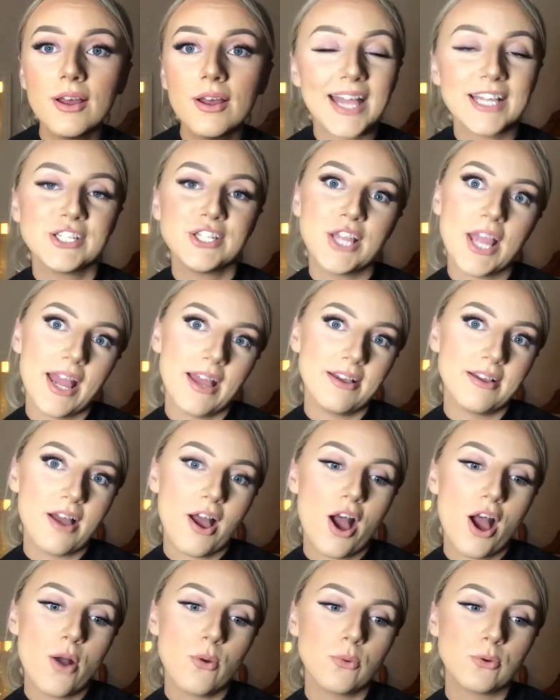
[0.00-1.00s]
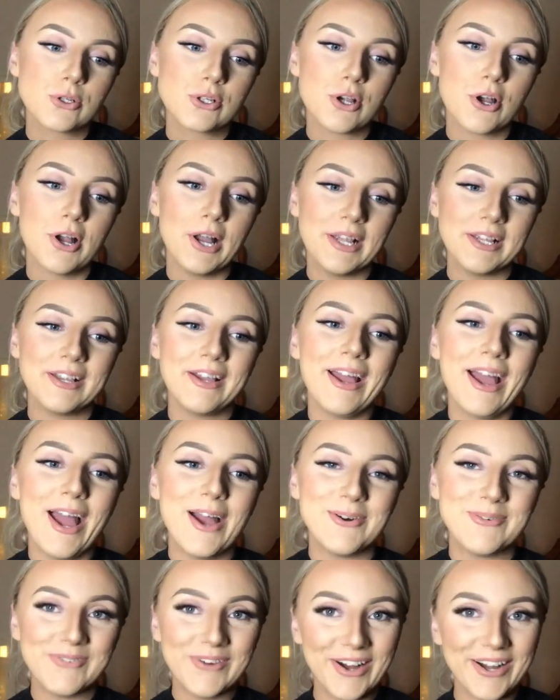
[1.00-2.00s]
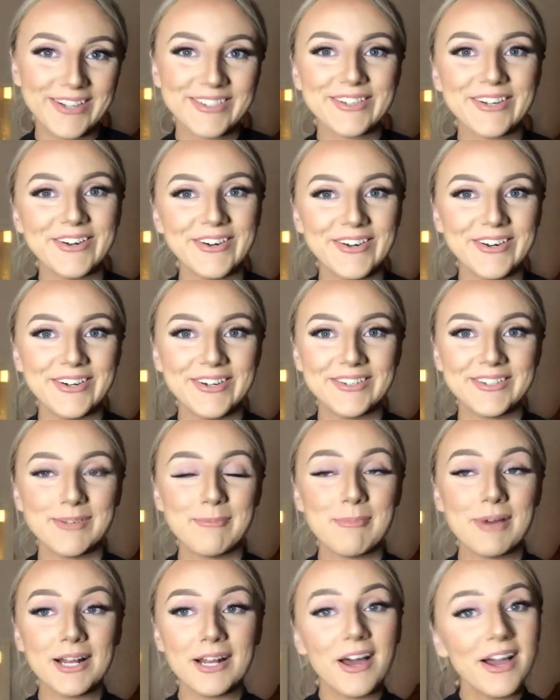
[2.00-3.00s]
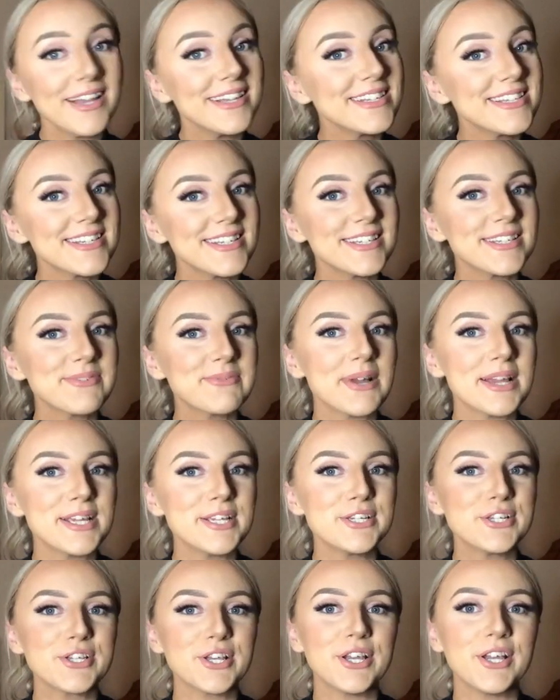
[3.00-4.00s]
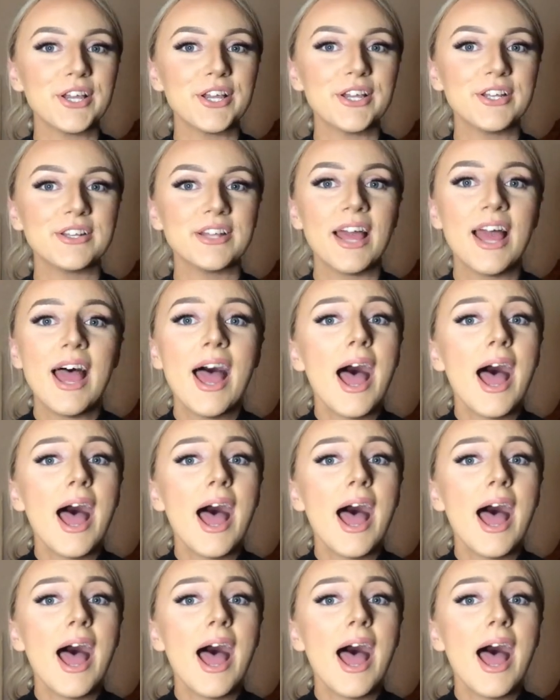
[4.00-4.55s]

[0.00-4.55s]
And yeah, I will try and work on my lighting situation